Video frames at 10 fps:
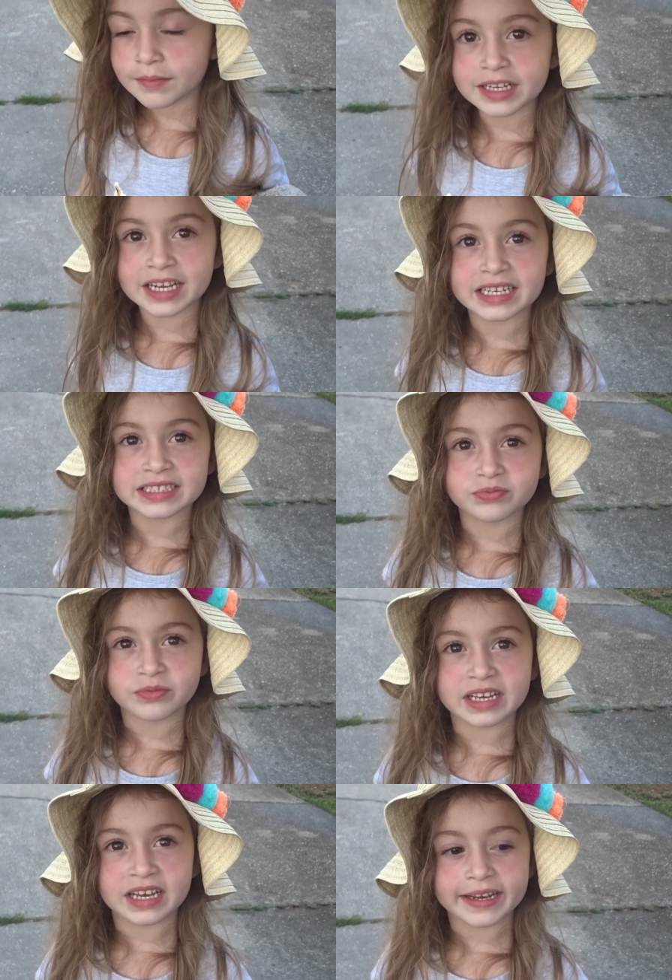Because
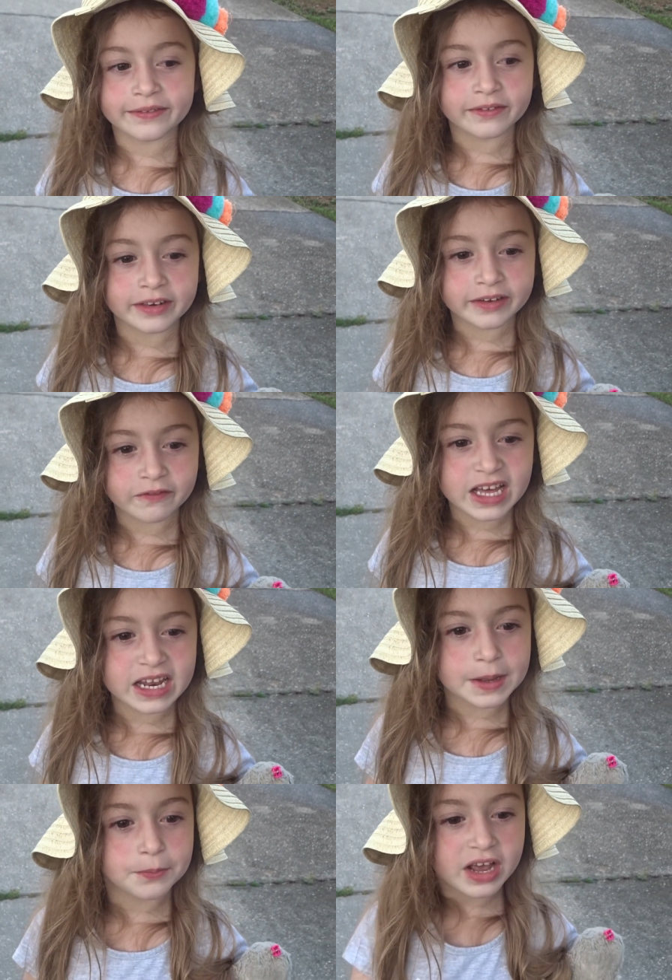we had a let
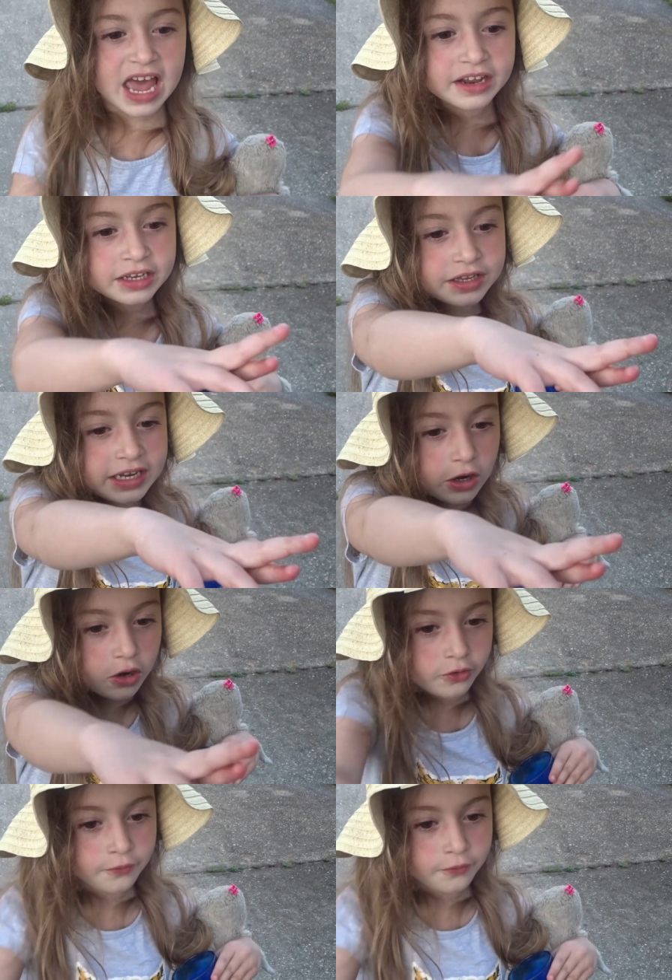him land in there.